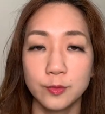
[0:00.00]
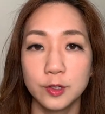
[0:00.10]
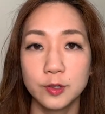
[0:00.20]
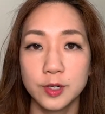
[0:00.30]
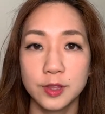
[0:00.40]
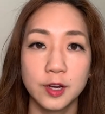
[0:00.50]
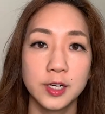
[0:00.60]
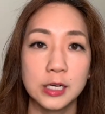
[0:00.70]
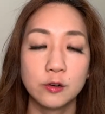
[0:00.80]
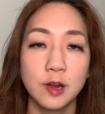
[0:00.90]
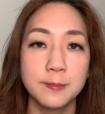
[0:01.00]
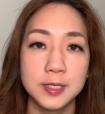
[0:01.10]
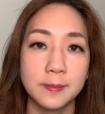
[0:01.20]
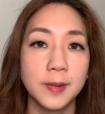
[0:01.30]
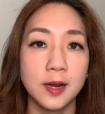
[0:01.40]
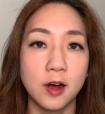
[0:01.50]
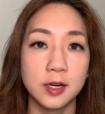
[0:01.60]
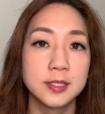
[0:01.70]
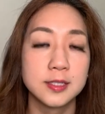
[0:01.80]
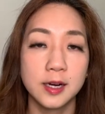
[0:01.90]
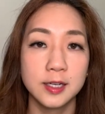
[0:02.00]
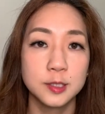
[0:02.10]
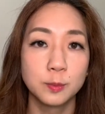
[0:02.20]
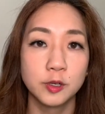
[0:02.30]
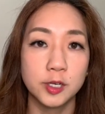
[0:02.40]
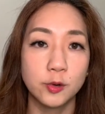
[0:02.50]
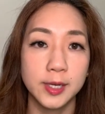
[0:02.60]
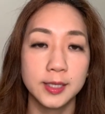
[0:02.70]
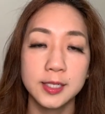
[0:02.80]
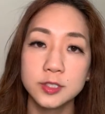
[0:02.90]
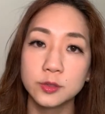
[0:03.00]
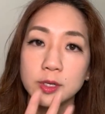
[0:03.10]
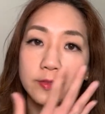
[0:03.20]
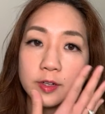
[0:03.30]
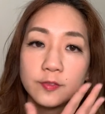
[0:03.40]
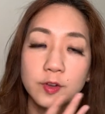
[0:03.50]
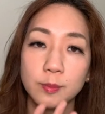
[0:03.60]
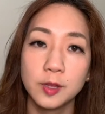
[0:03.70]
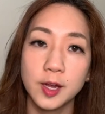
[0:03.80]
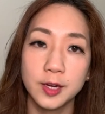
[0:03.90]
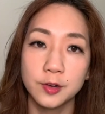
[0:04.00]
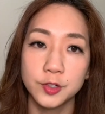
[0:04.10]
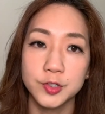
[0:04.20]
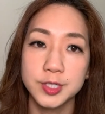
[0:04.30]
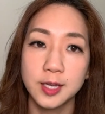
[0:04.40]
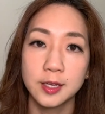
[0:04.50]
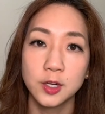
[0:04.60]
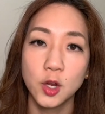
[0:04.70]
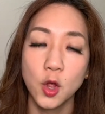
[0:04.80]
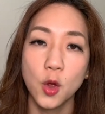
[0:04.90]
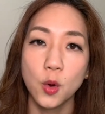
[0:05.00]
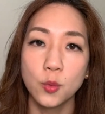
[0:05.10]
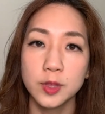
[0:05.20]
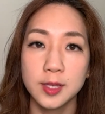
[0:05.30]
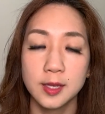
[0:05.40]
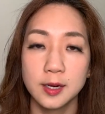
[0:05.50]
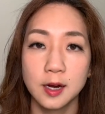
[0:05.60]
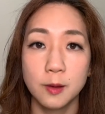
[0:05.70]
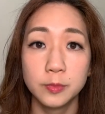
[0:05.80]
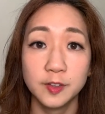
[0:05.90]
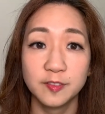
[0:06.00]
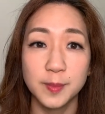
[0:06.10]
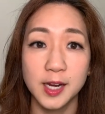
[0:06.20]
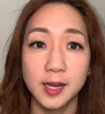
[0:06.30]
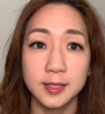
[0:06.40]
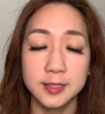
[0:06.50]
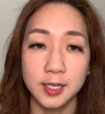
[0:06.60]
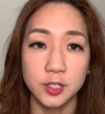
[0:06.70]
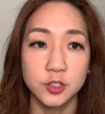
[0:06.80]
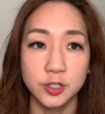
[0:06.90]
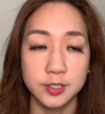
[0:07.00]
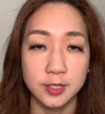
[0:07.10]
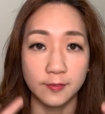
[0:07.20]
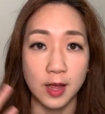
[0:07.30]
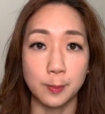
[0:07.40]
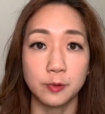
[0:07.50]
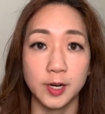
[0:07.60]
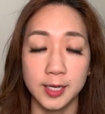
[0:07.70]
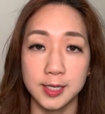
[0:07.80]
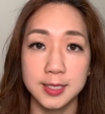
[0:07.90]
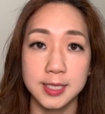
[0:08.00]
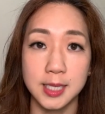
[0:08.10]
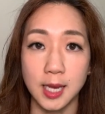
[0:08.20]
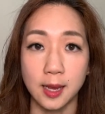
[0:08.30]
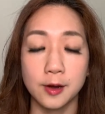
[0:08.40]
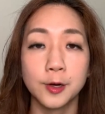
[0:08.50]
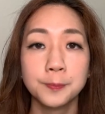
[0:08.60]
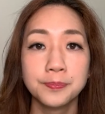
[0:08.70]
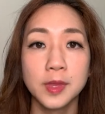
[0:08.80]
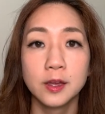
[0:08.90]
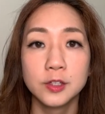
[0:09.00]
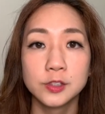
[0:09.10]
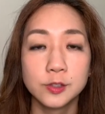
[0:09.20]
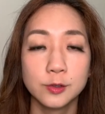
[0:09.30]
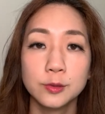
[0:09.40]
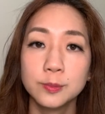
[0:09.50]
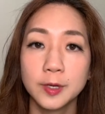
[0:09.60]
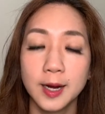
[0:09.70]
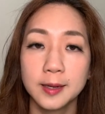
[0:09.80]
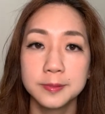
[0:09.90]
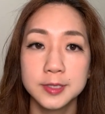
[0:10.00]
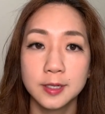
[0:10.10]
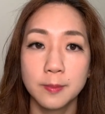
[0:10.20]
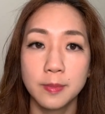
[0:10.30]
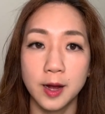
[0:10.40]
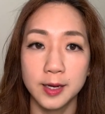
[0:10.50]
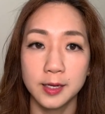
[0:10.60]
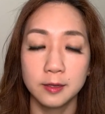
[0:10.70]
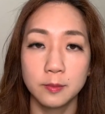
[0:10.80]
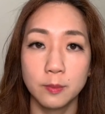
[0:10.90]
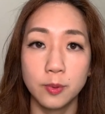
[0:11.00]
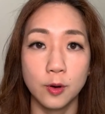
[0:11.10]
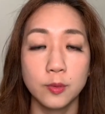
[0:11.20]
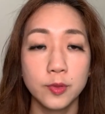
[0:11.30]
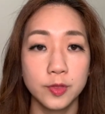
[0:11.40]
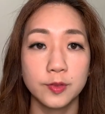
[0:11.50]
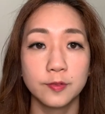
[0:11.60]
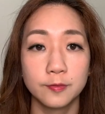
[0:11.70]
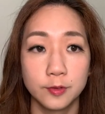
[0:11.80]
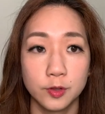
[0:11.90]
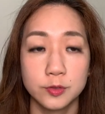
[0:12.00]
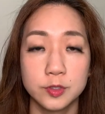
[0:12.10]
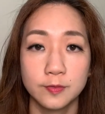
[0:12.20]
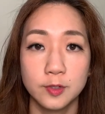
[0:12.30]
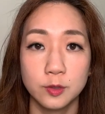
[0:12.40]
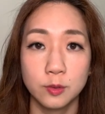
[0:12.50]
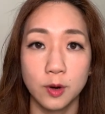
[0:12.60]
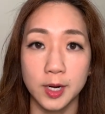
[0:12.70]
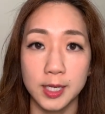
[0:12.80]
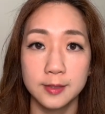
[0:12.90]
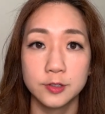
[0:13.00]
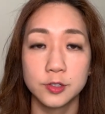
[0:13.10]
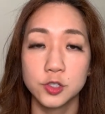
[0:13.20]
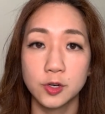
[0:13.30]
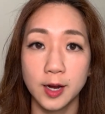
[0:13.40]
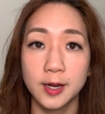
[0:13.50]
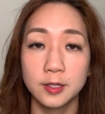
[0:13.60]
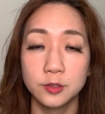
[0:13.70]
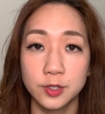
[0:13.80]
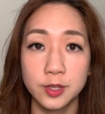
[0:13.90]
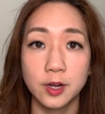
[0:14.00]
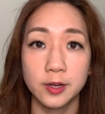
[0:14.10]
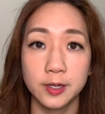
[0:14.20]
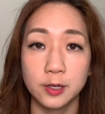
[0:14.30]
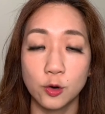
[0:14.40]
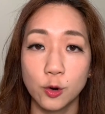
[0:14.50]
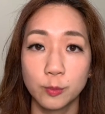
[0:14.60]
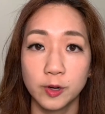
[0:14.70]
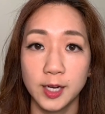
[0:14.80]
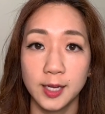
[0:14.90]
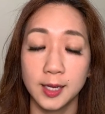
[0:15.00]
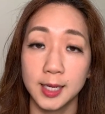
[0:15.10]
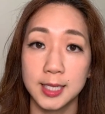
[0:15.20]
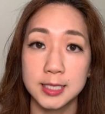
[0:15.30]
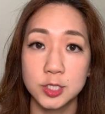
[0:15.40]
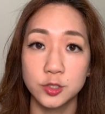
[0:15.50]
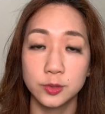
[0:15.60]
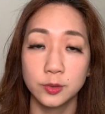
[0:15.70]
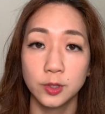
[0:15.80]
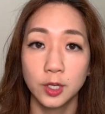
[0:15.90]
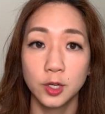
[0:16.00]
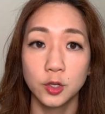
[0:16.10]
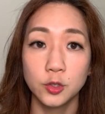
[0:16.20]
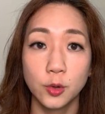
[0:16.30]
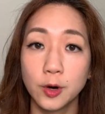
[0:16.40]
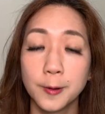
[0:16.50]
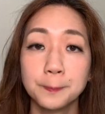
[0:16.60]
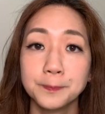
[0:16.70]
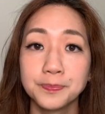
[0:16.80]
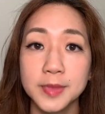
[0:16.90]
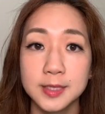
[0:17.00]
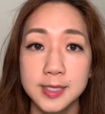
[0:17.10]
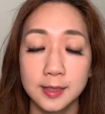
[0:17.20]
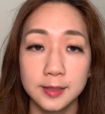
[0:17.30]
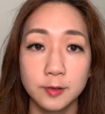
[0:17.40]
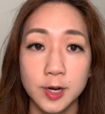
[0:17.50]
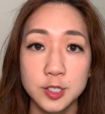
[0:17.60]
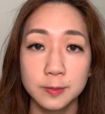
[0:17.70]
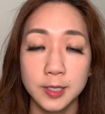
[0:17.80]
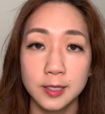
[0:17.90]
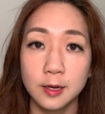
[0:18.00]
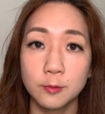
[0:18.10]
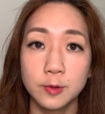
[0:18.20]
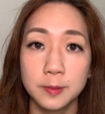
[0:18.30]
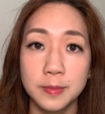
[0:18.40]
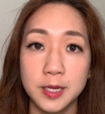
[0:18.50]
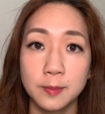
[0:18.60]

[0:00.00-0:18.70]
Glutathione in creams, it may oxidize pretty quickly. So even if you apply it on your skin, within a couple of minutes, it can just evaporate into the air. So perhaps combining both, for those of you who are eager to try glutathione and incorporating it into your daily regimen, it would be